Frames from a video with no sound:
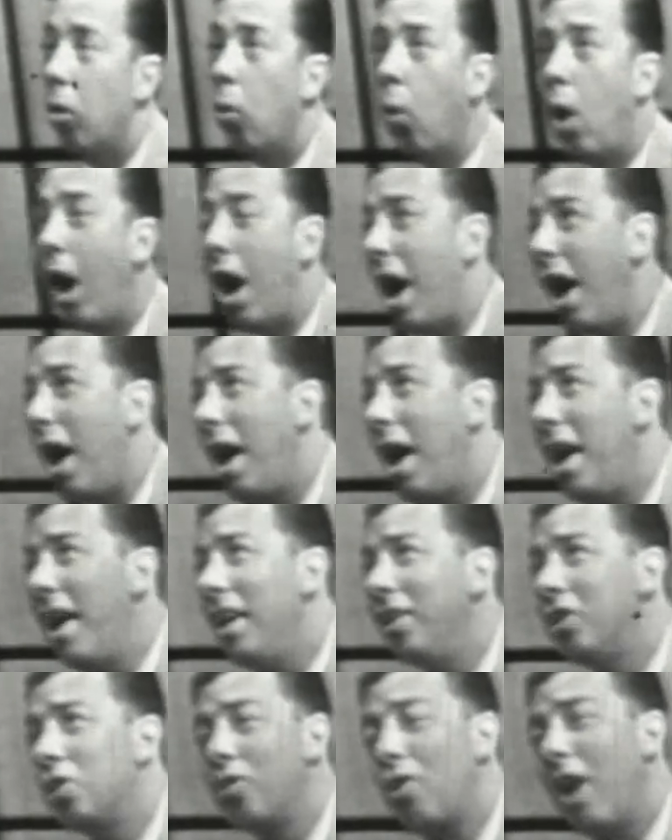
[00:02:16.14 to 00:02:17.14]

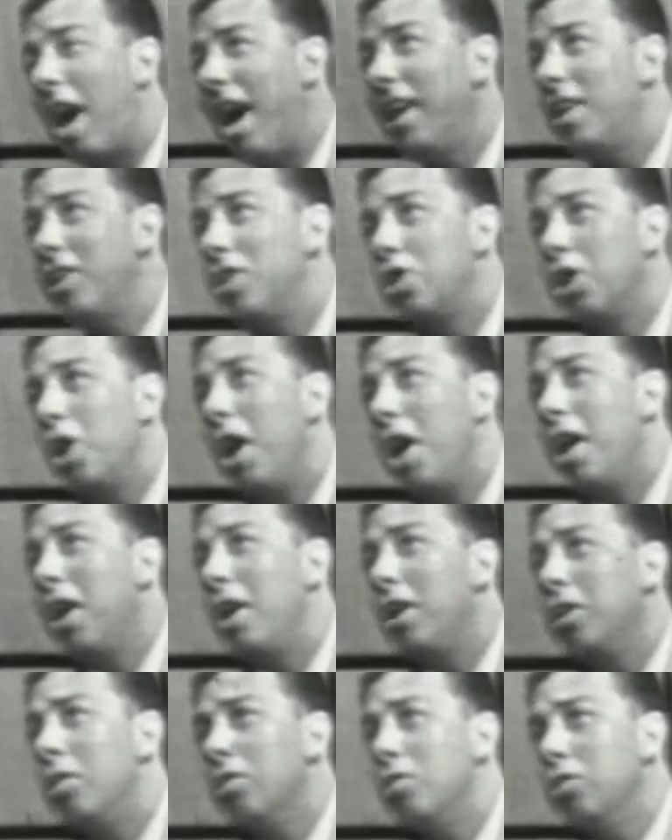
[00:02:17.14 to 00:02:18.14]
Why try to
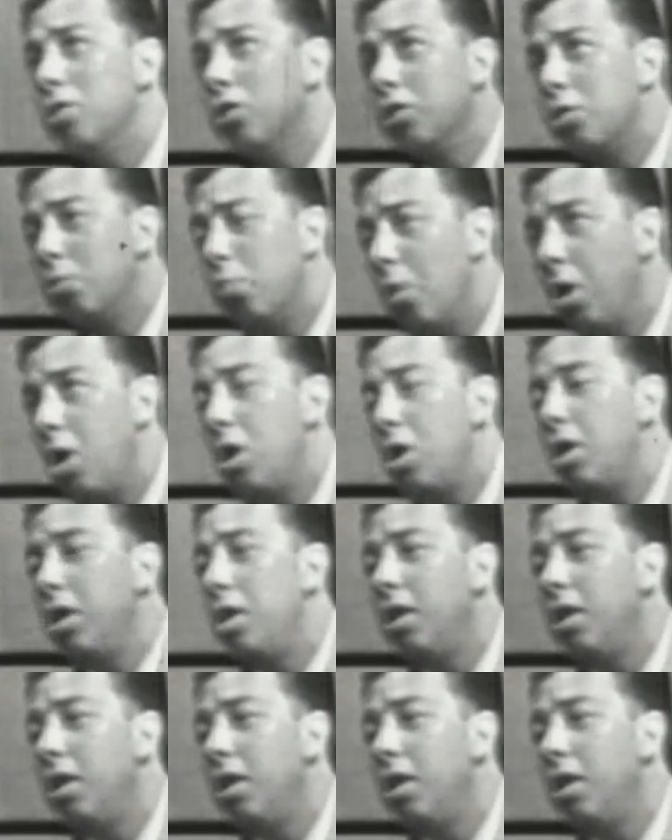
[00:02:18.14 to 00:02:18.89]
change me